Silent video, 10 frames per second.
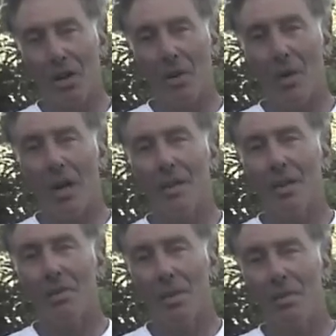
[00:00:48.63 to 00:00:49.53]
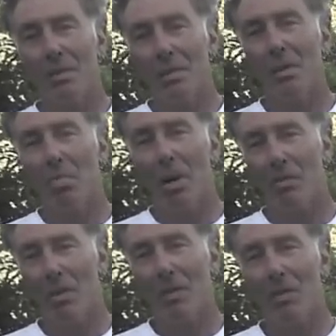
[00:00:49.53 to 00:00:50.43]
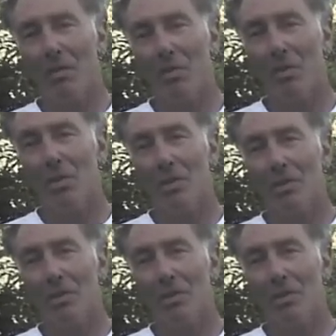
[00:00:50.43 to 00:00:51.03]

terroir that impart flavor to food.